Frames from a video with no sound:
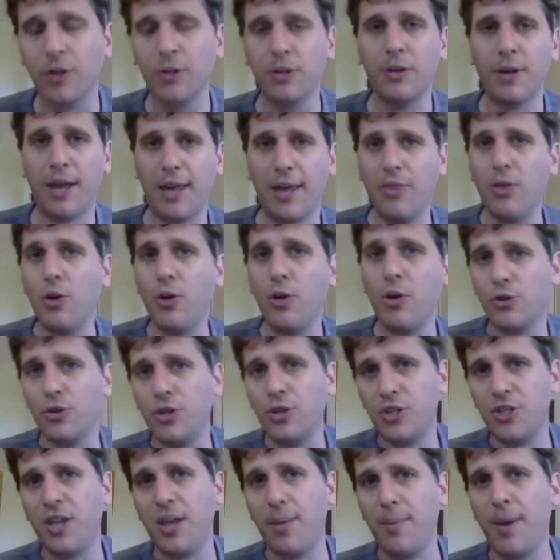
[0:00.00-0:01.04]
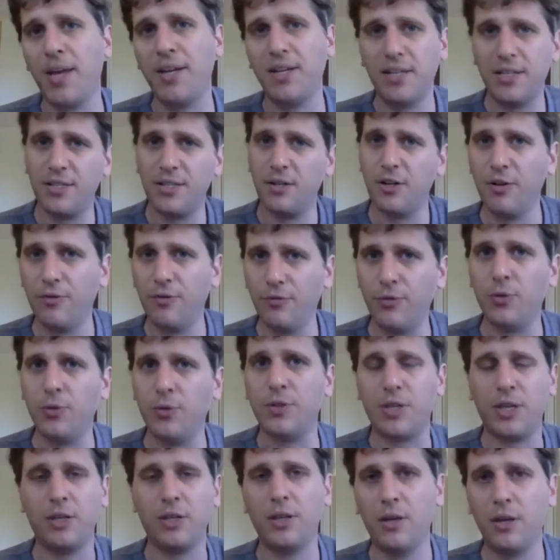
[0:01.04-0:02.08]
And those are the yeah. same ideas that are
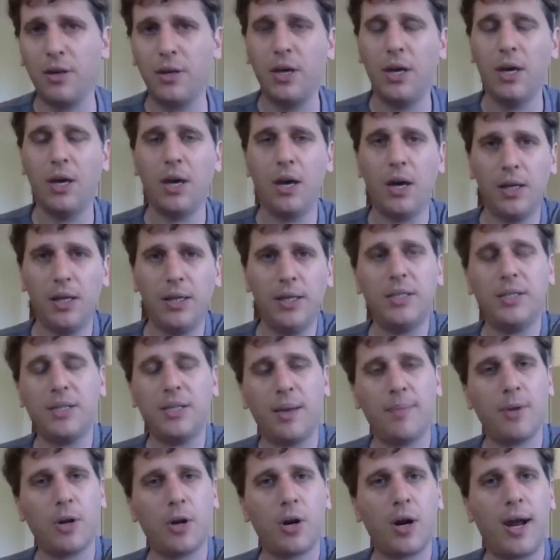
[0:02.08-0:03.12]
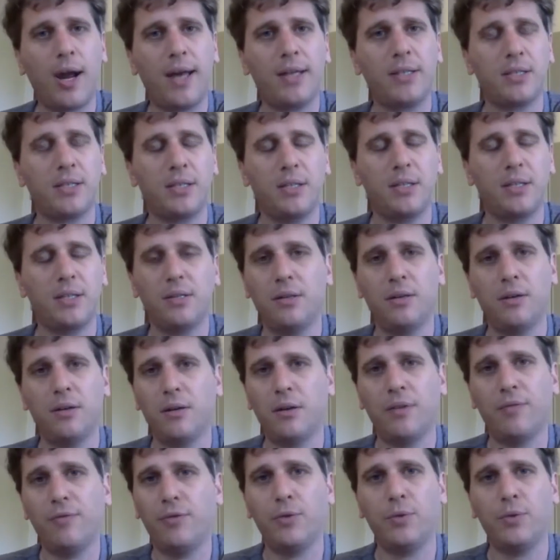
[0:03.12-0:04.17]
influencing the elite Democrats and
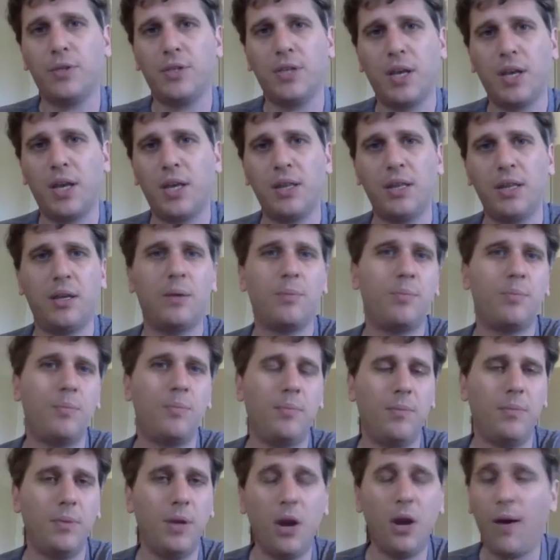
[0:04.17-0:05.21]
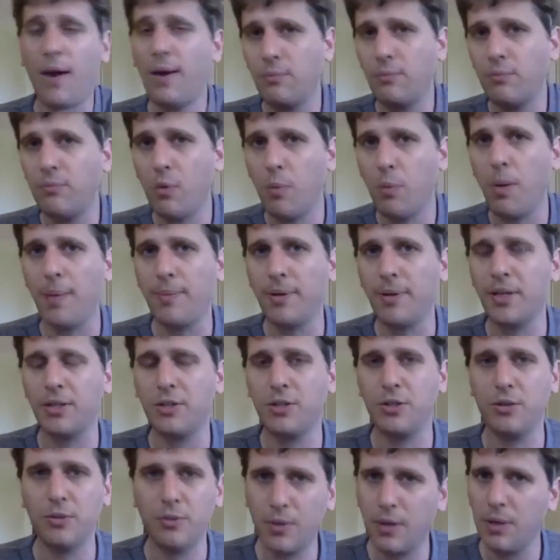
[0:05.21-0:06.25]
influencing, I think, you know, and Republicans
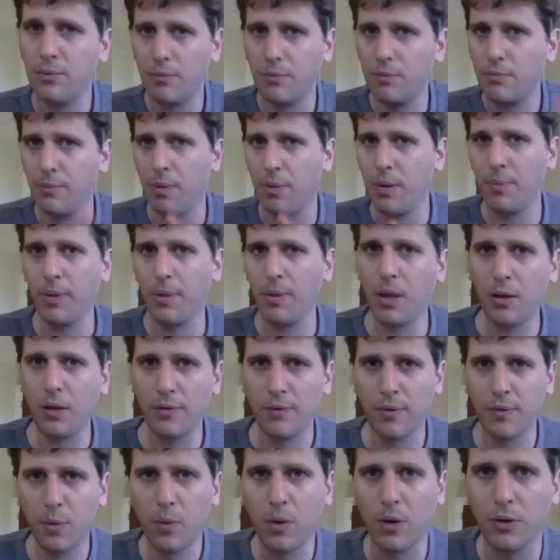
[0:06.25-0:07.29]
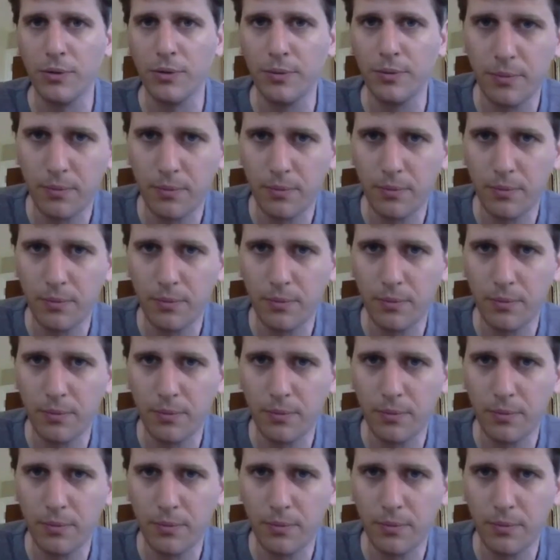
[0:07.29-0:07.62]
too, and people all over the world. Of course.